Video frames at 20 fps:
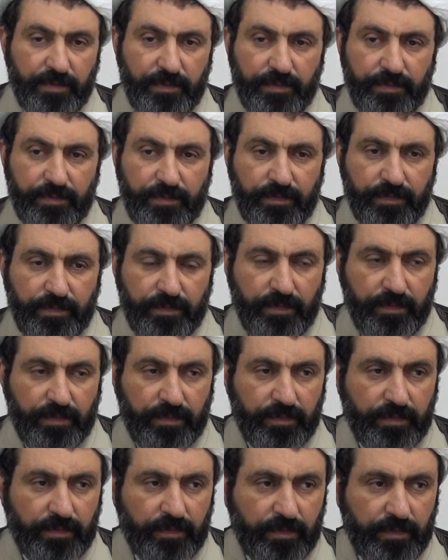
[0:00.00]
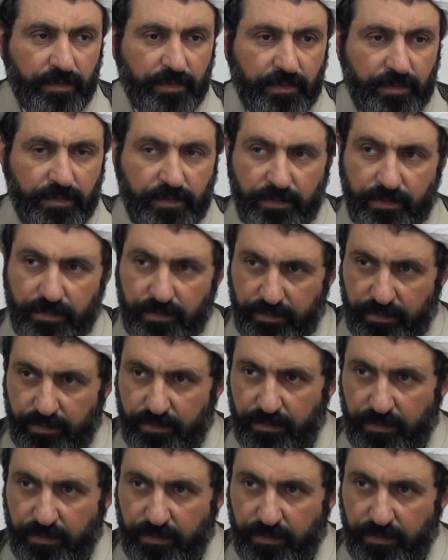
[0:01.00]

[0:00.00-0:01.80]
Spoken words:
[no speech]